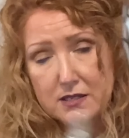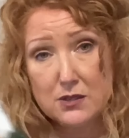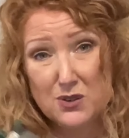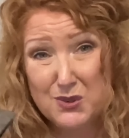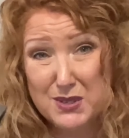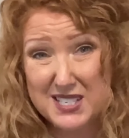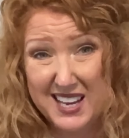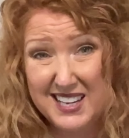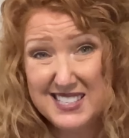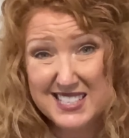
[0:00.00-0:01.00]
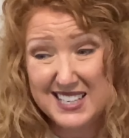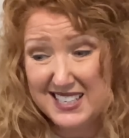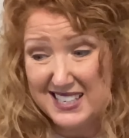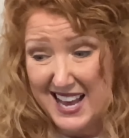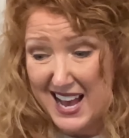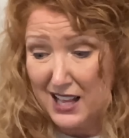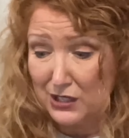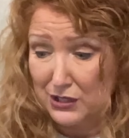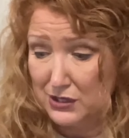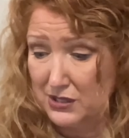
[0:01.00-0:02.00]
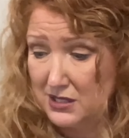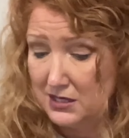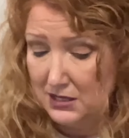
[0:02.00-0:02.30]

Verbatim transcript: So it was $18.